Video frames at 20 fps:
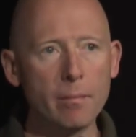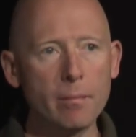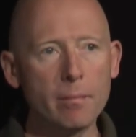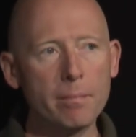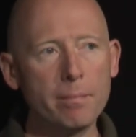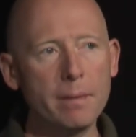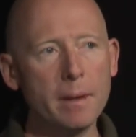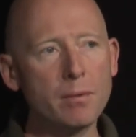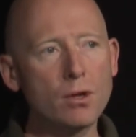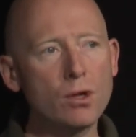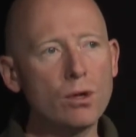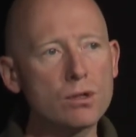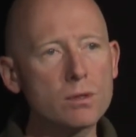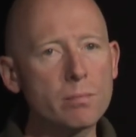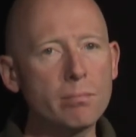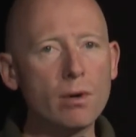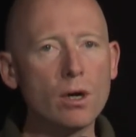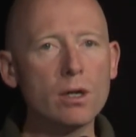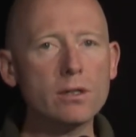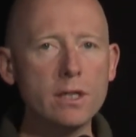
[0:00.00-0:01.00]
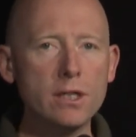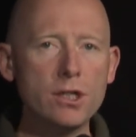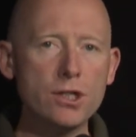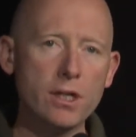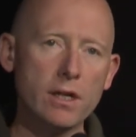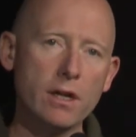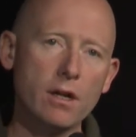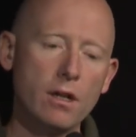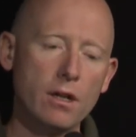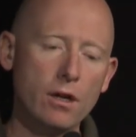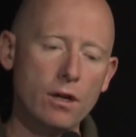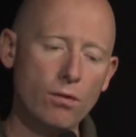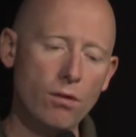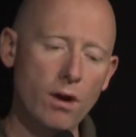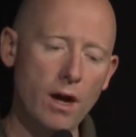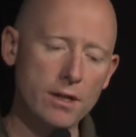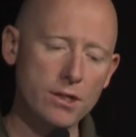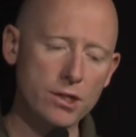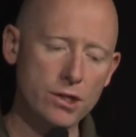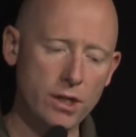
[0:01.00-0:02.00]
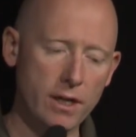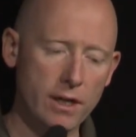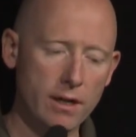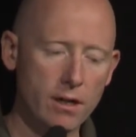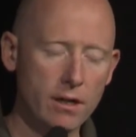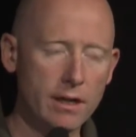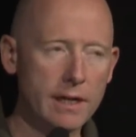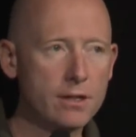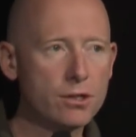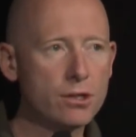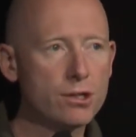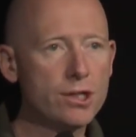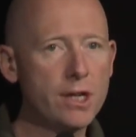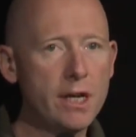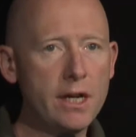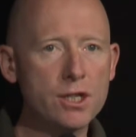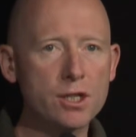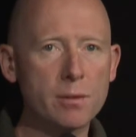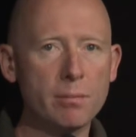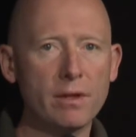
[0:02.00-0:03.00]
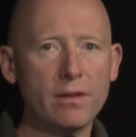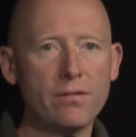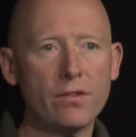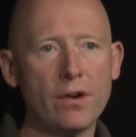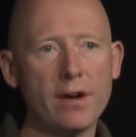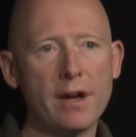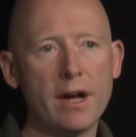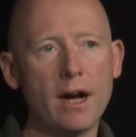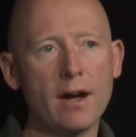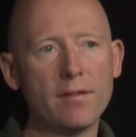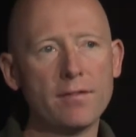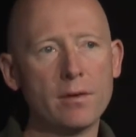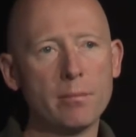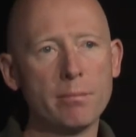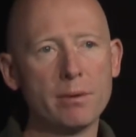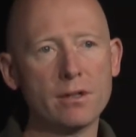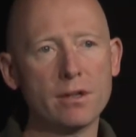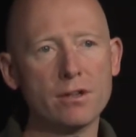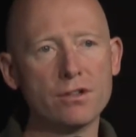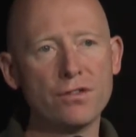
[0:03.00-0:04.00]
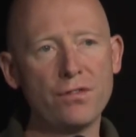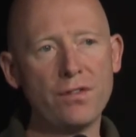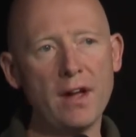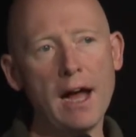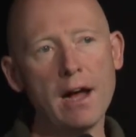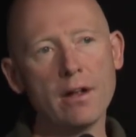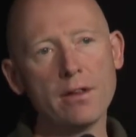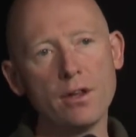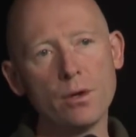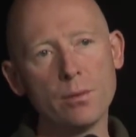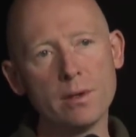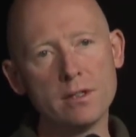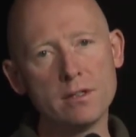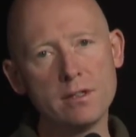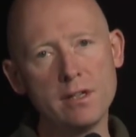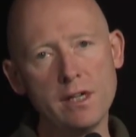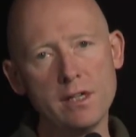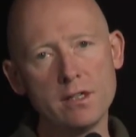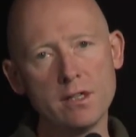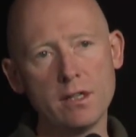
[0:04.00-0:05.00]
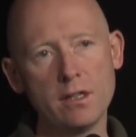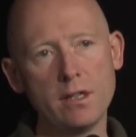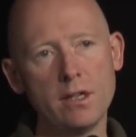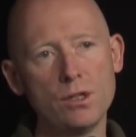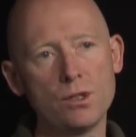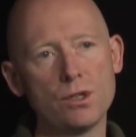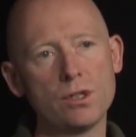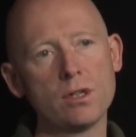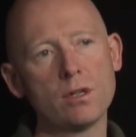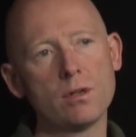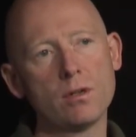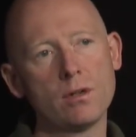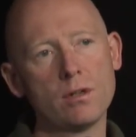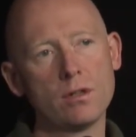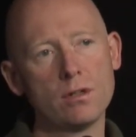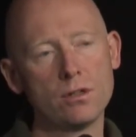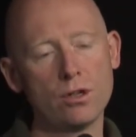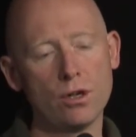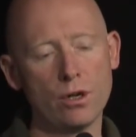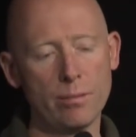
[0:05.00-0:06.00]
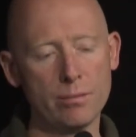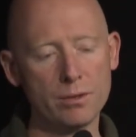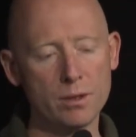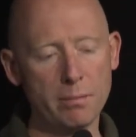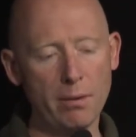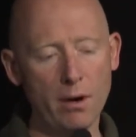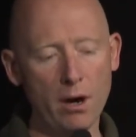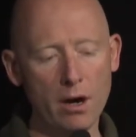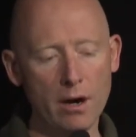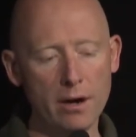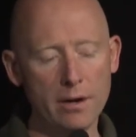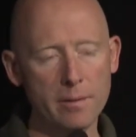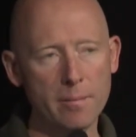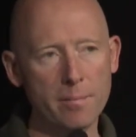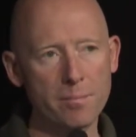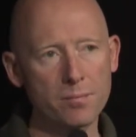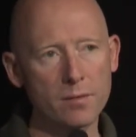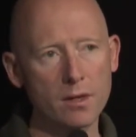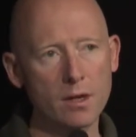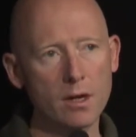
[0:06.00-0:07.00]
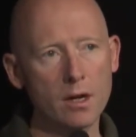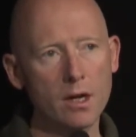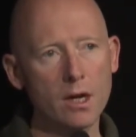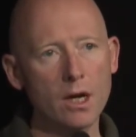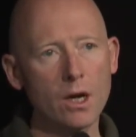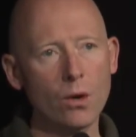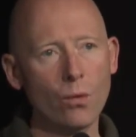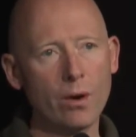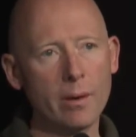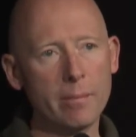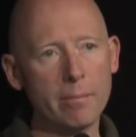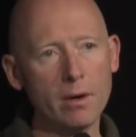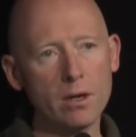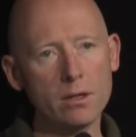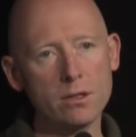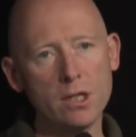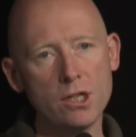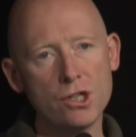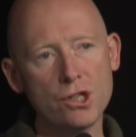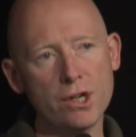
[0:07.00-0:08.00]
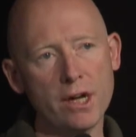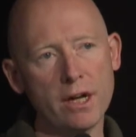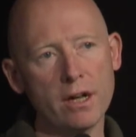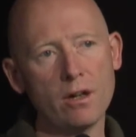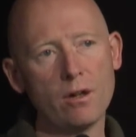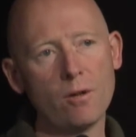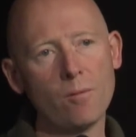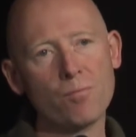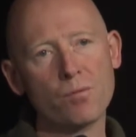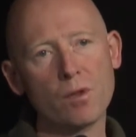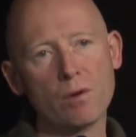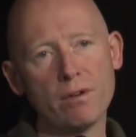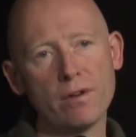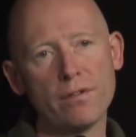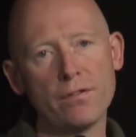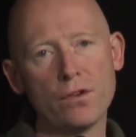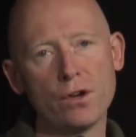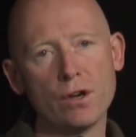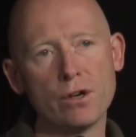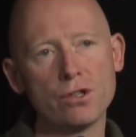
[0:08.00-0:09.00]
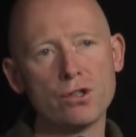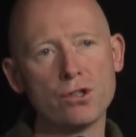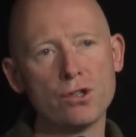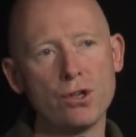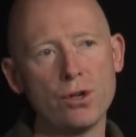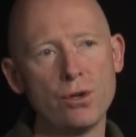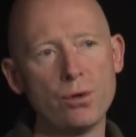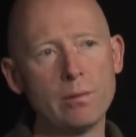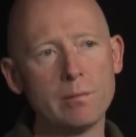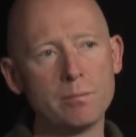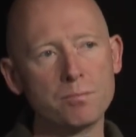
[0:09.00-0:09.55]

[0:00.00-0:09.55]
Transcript: People use multi-channel and cross-channel interchangeably very often, but there's value in teasing these terms apart, where multi-channel refers to